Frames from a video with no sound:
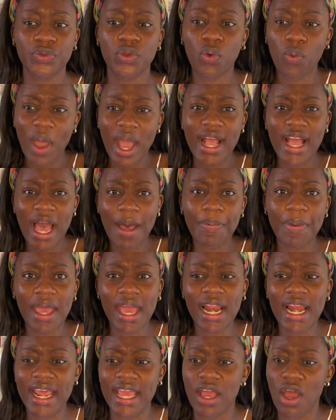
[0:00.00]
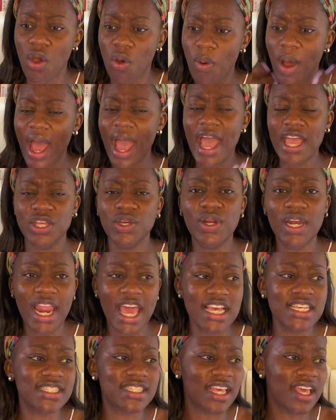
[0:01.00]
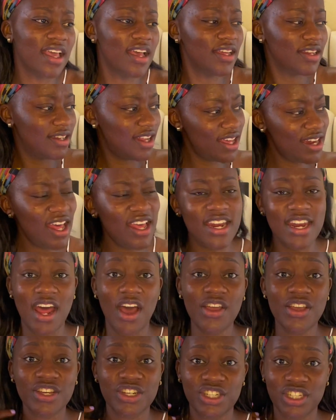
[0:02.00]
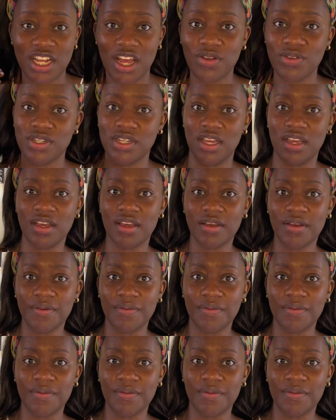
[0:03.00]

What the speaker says: Wake up early. Why are you lazy? No. Now you're shouting.